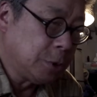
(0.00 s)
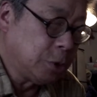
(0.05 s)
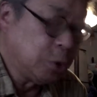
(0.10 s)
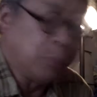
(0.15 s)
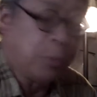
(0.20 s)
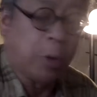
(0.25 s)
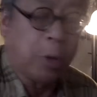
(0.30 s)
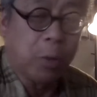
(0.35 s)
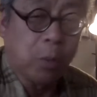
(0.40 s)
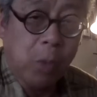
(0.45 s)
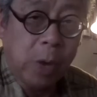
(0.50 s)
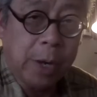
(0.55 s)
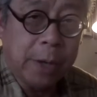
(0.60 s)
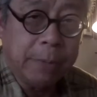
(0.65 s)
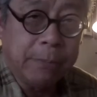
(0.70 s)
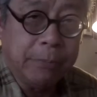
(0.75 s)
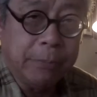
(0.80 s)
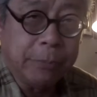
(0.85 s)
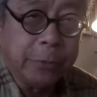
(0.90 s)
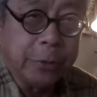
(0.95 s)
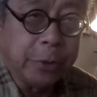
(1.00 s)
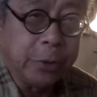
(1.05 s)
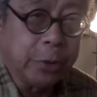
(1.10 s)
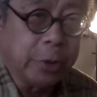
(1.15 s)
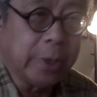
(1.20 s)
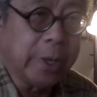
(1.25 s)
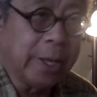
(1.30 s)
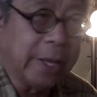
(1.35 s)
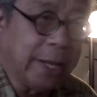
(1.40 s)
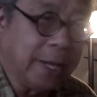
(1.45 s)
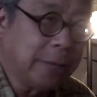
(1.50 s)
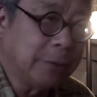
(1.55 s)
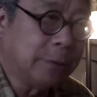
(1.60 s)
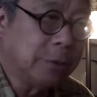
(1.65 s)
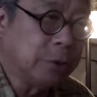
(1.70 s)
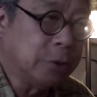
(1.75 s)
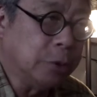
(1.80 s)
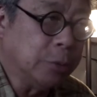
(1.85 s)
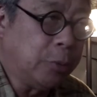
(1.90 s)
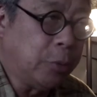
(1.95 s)
2.1, you're going to get
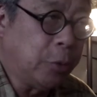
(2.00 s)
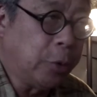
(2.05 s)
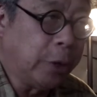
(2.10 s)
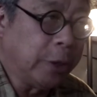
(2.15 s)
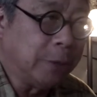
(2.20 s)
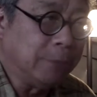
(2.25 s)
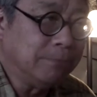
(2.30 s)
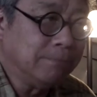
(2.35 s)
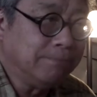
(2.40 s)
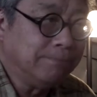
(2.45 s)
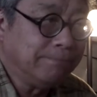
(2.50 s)
2.15.